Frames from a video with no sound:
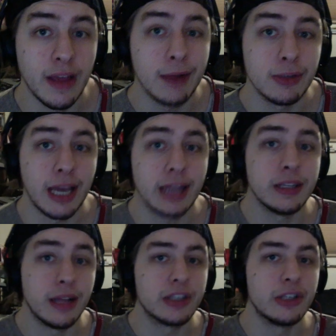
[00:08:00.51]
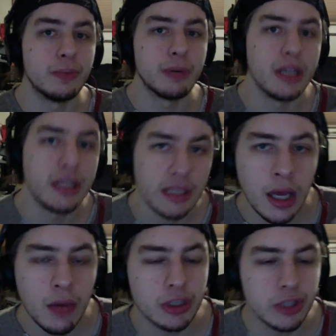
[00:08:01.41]
it was actually like super easy,
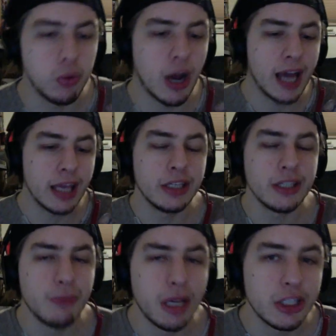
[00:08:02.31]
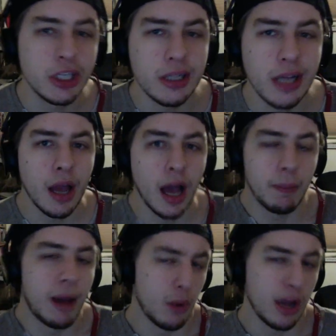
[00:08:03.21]
which is why he just mentioned like,
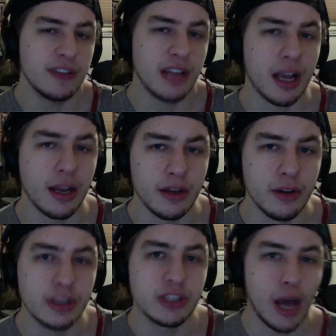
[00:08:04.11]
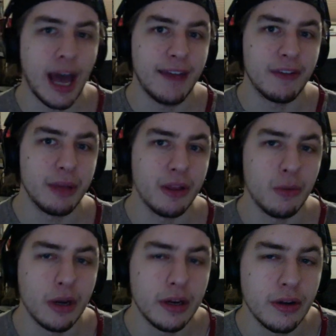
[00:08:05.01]
my wife's not going to do it, so I have to be the
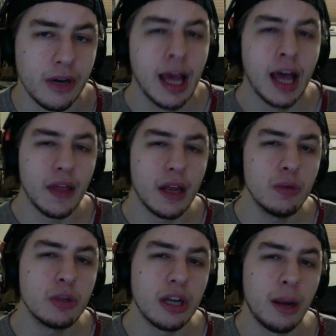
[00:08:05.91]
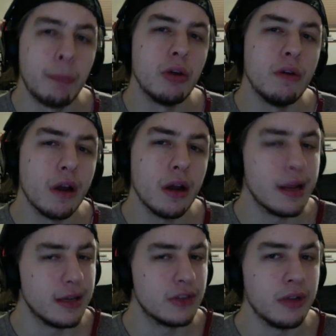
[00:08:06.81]
one to do it. And then he was going to prove to her that
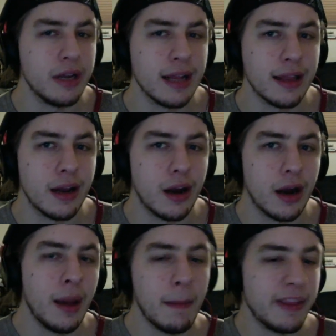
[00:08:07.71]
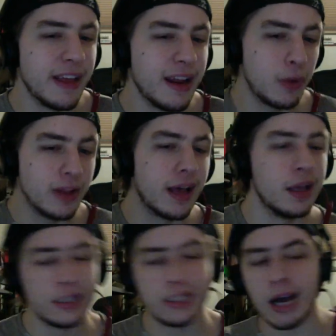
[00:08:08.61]
it's really not that hard. But then it went
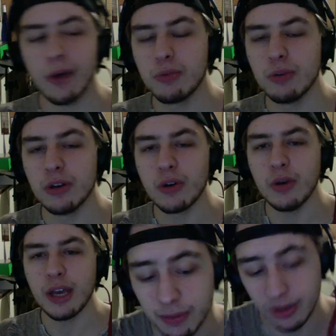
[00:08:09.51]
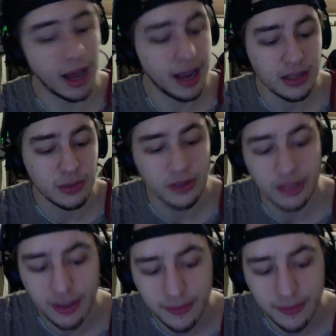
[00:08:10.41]
like south real quick. But I guess we'll see.